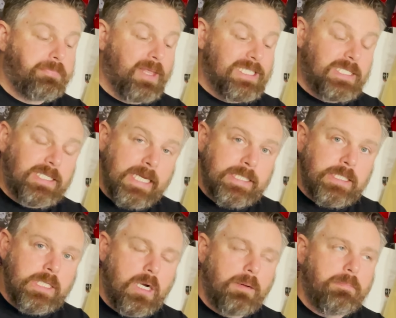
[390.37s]

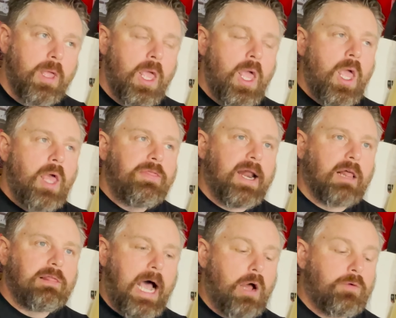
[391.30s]
system that
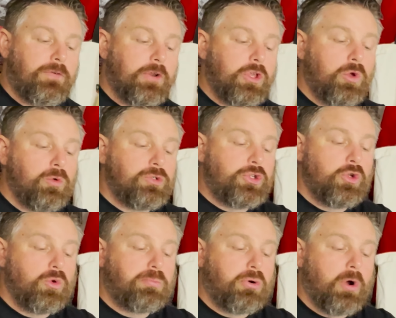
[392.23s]
allowed for you
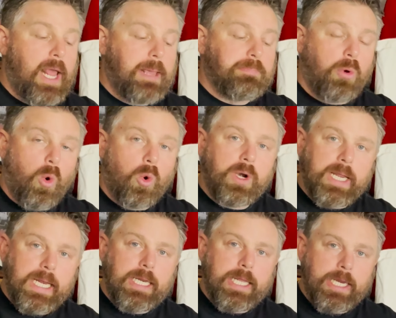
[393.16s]
to put a port
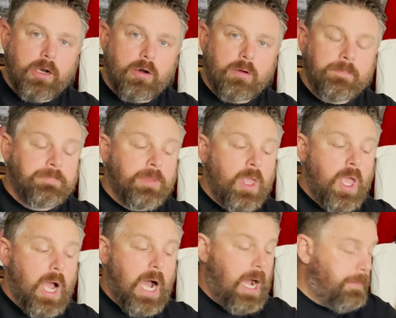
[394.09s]
in here,
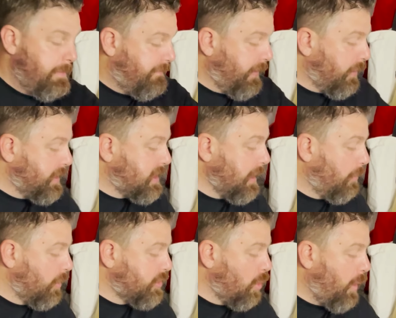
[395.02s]
very
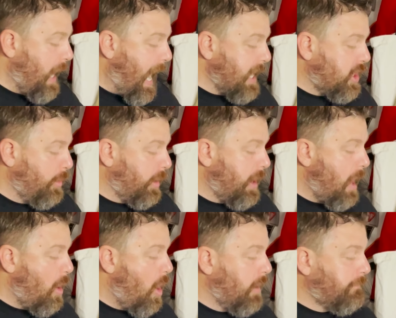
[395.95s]
similar to what AccuAir
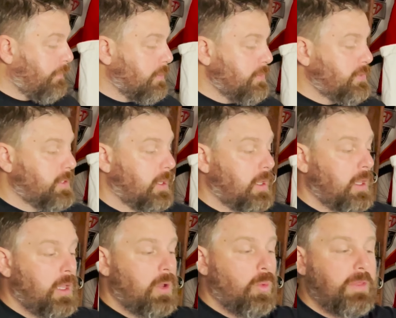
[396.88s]
now offers
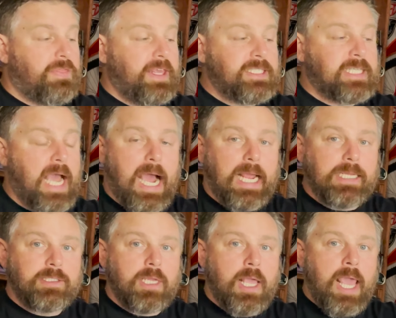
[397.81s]
with these
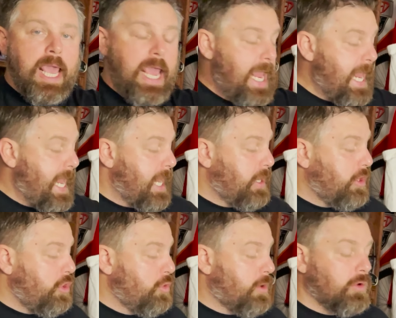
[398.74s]
guys. And
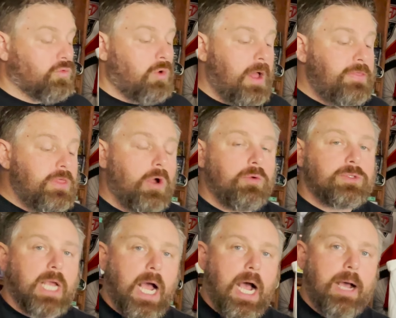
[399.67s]
you could run
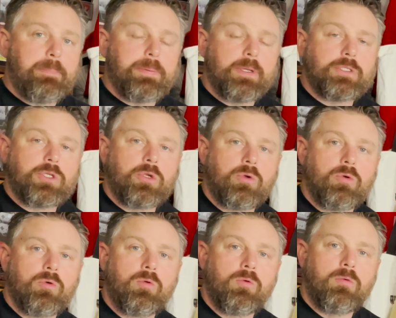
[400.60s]
those up
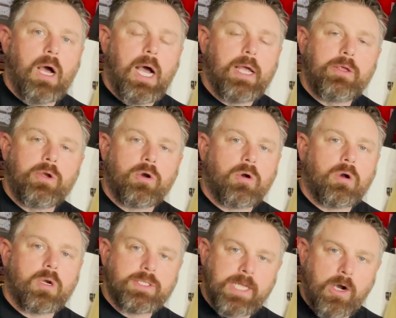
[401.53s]
to
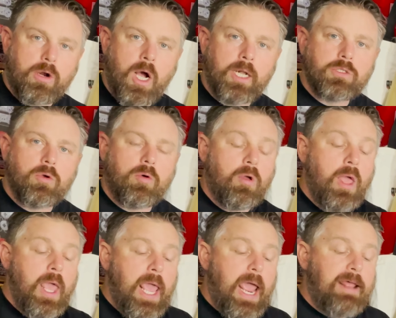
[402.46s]
your center console,
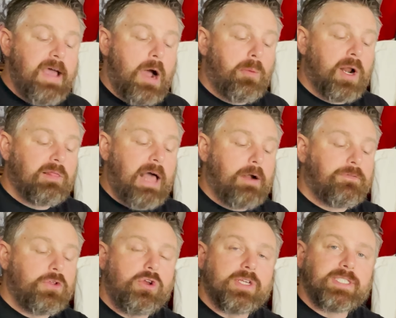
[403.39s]
and that would allow
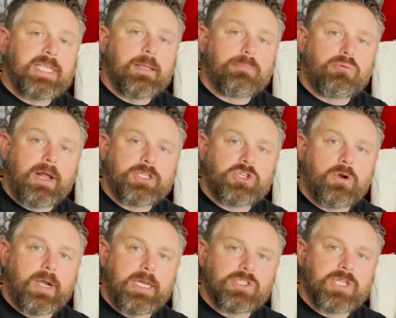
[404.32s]
for you to see the
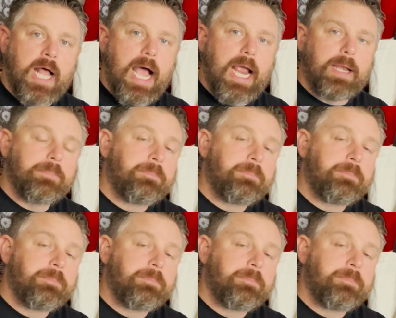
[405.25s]
pressure at each side.